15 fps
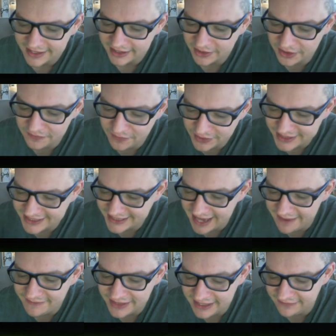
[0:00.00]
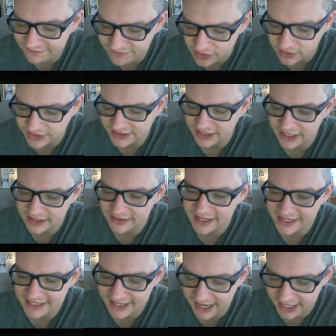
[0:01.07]
Good for 71st in the
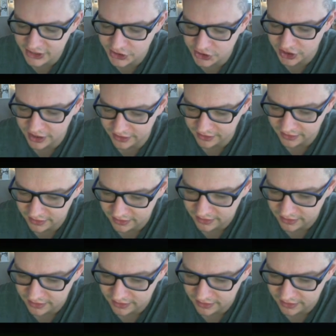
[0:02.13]
nation.